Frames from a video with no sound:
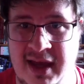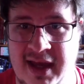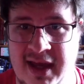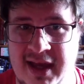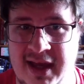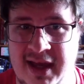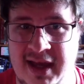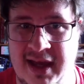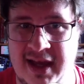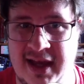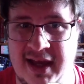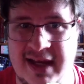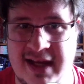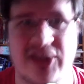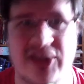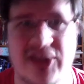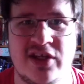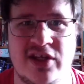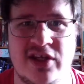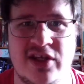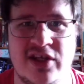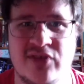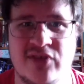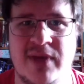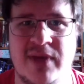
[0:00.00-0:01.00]
And Ashley
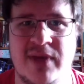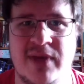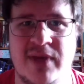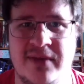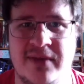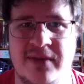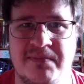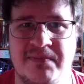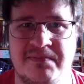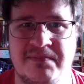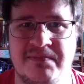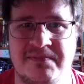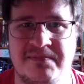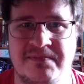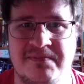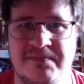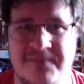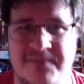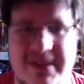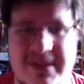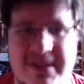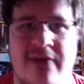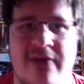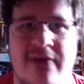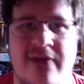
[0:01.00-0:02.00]
as well,
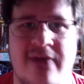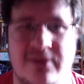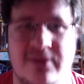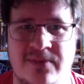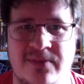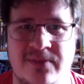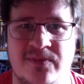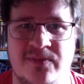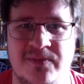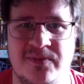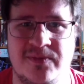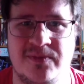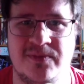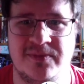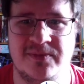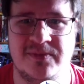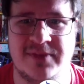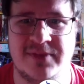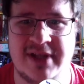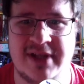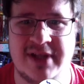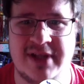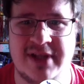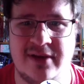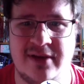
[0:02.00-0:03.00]
sell
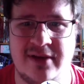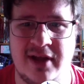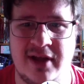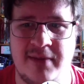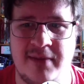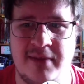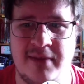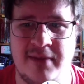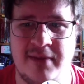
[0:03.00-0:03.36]
the club.